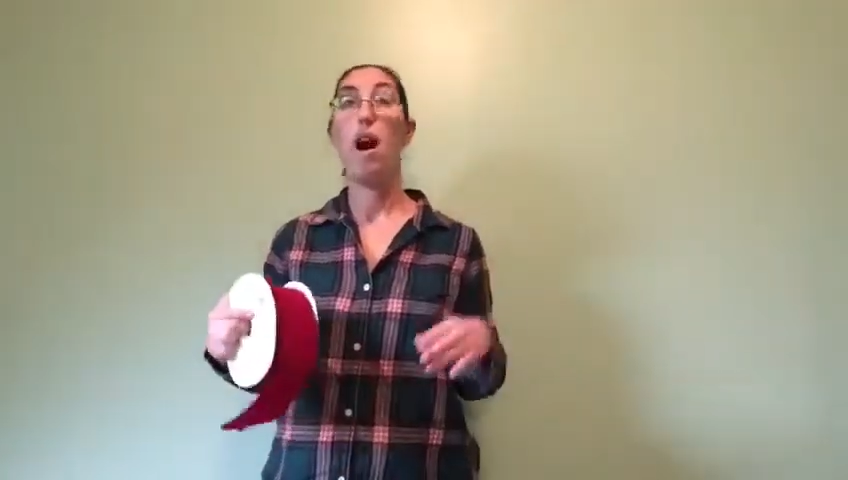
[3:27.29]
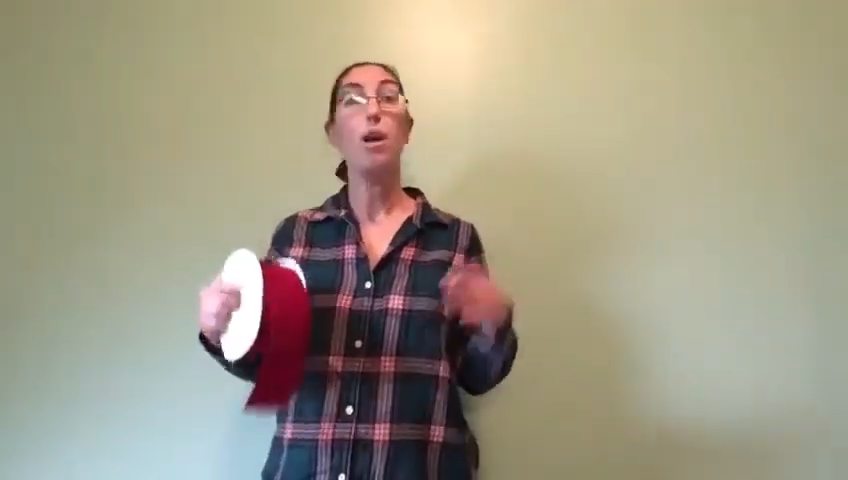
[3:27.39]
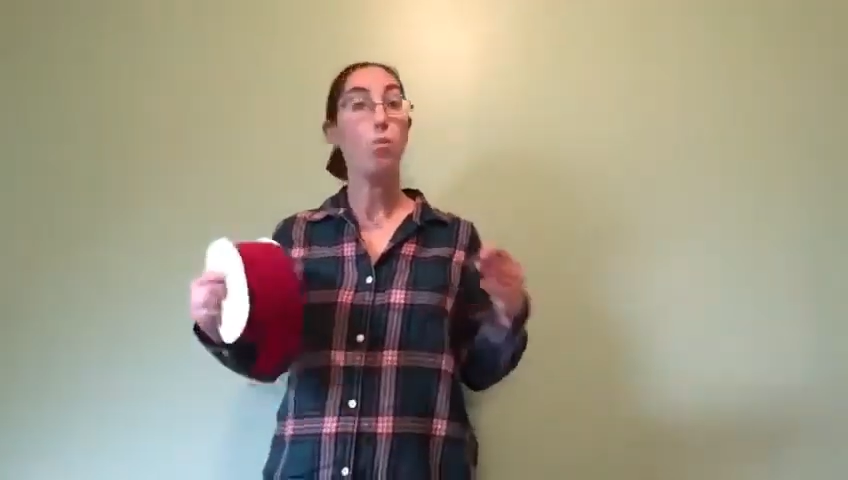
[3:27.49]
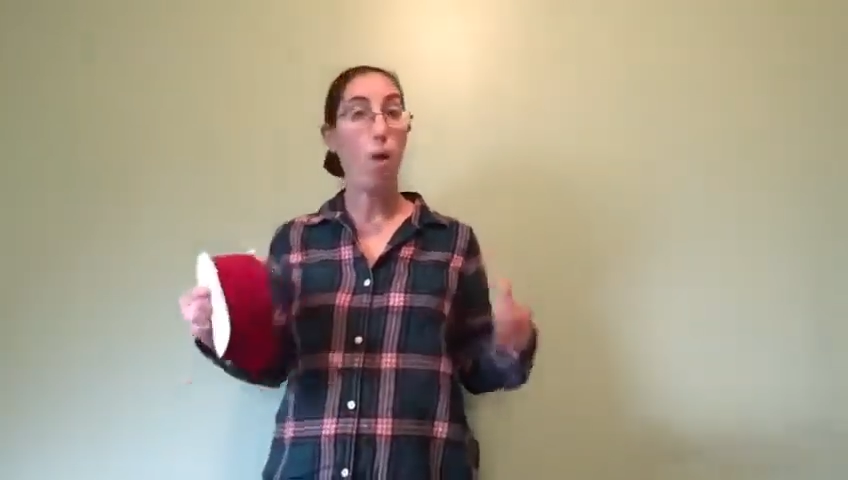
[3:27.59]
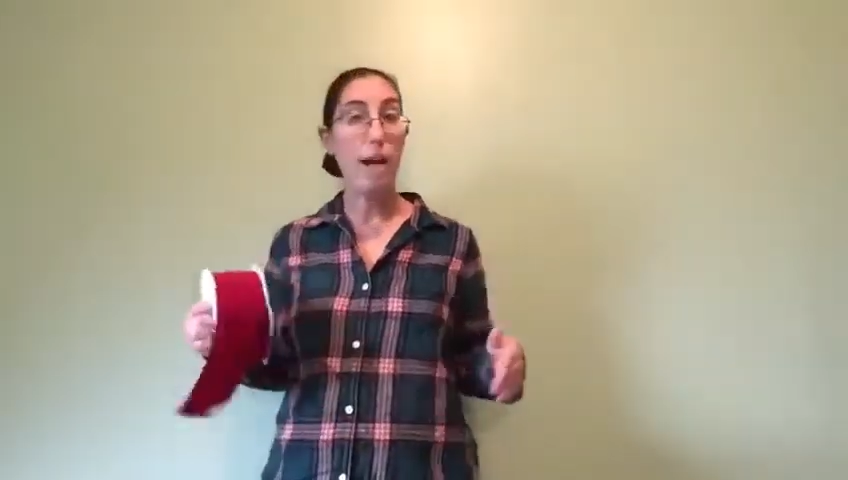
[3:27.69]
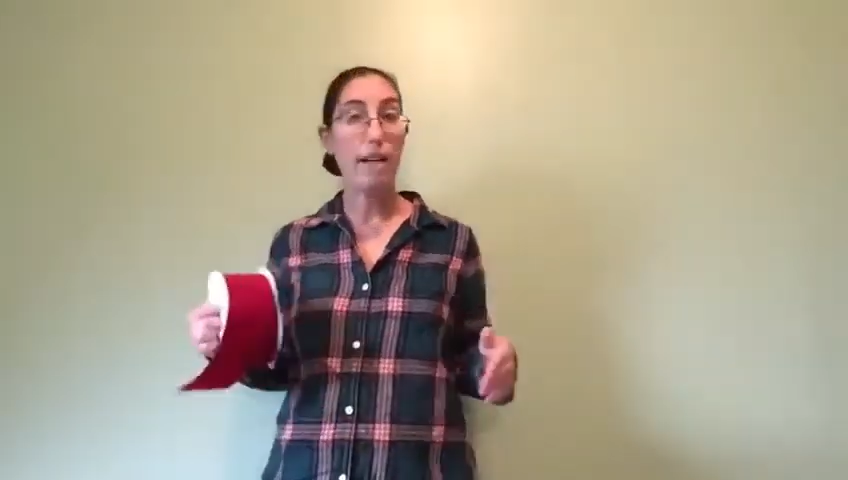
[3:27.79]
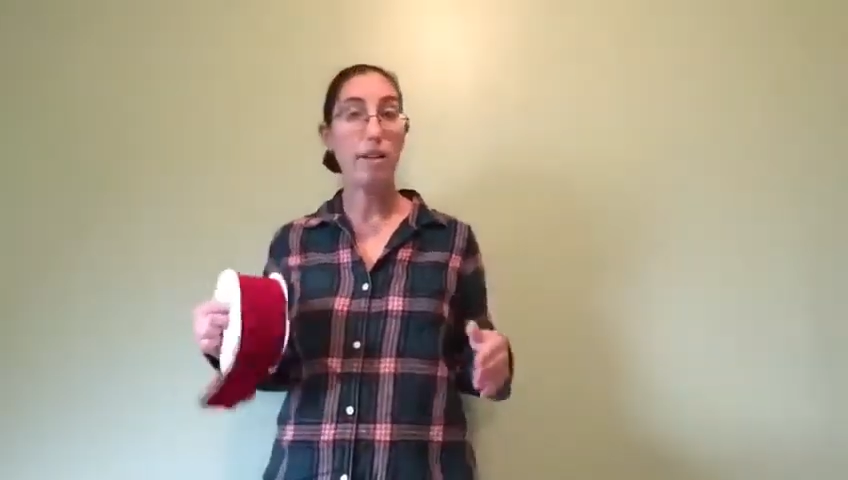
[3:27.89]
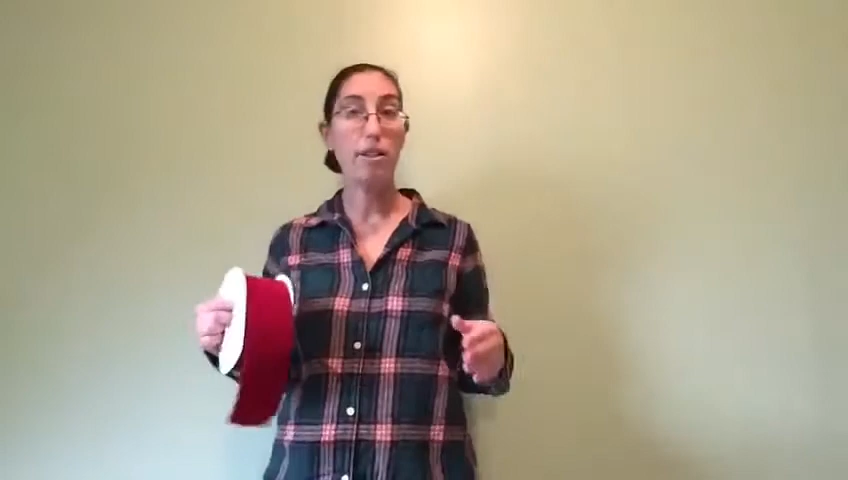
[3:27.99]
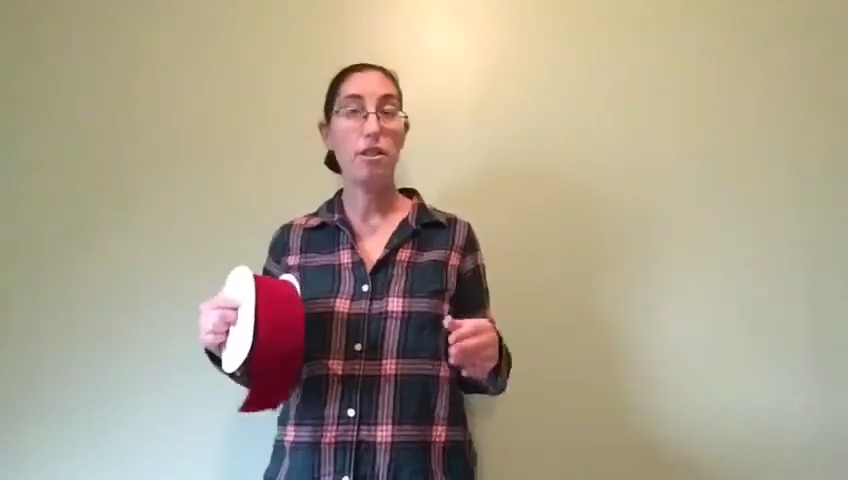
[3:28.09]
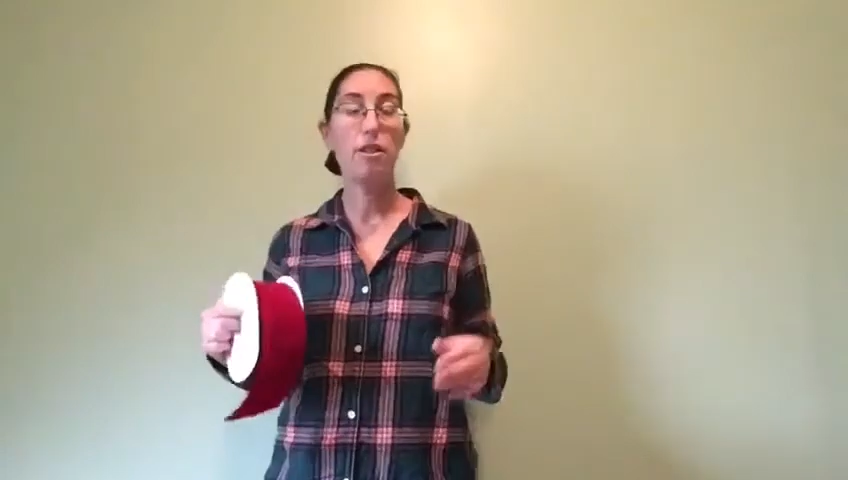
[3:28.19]

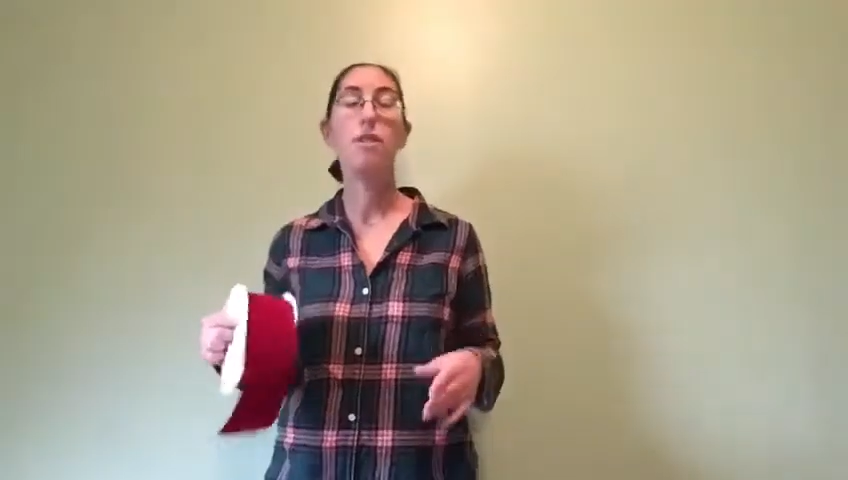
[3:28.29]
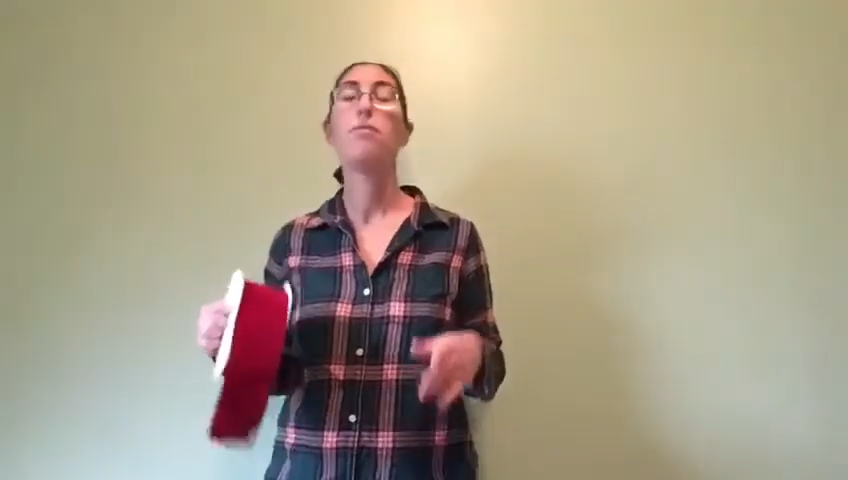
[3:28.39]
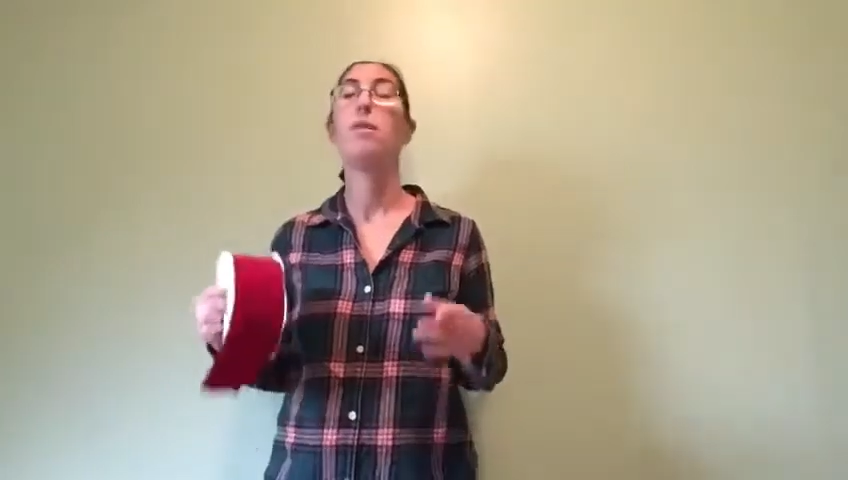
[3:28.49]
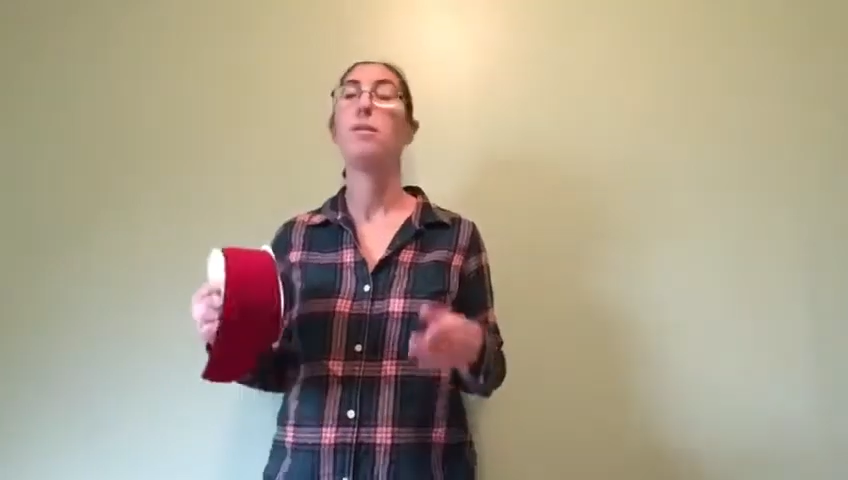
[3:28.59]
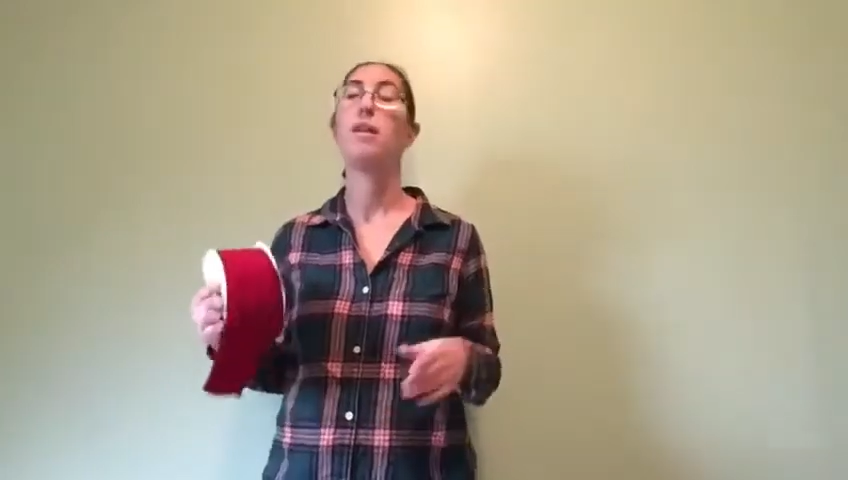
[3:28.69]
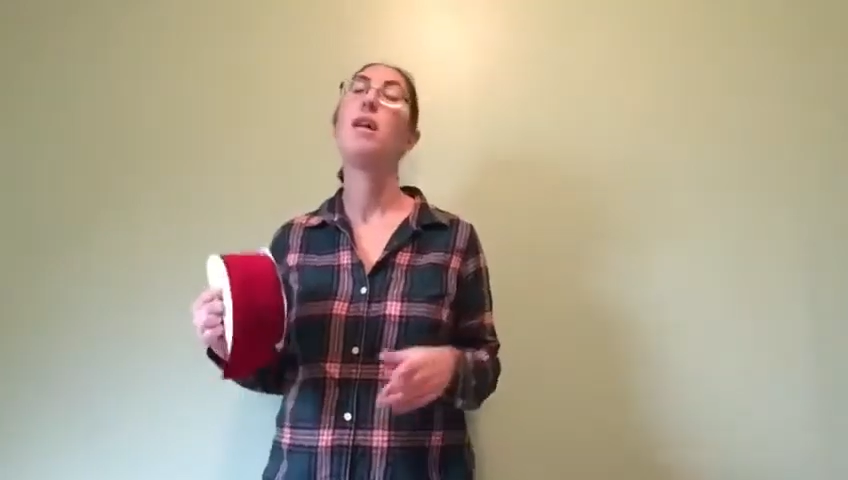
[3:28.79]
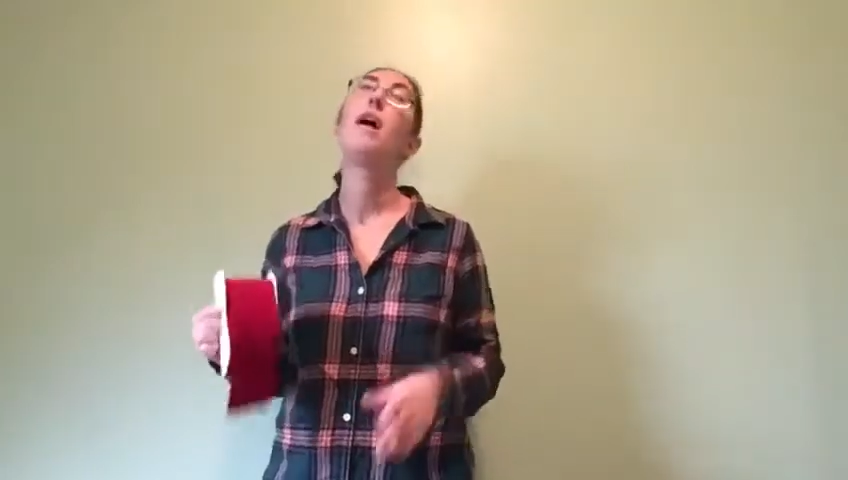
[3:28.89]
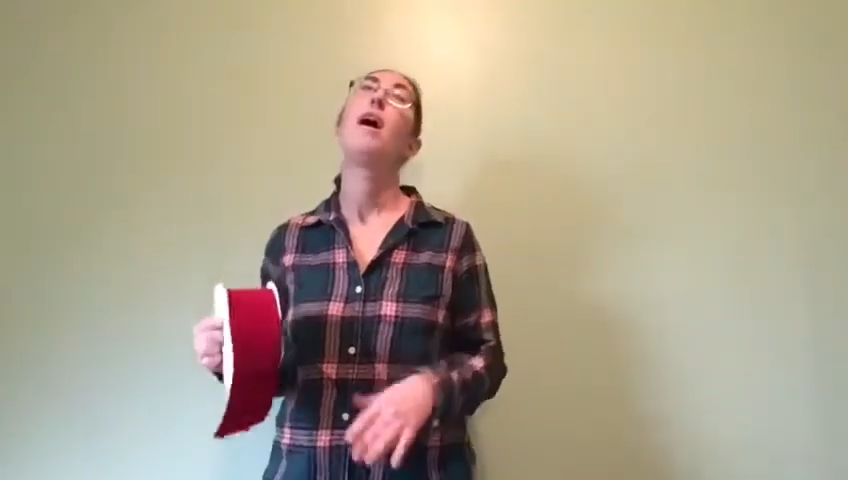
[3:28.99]
unwired ribbon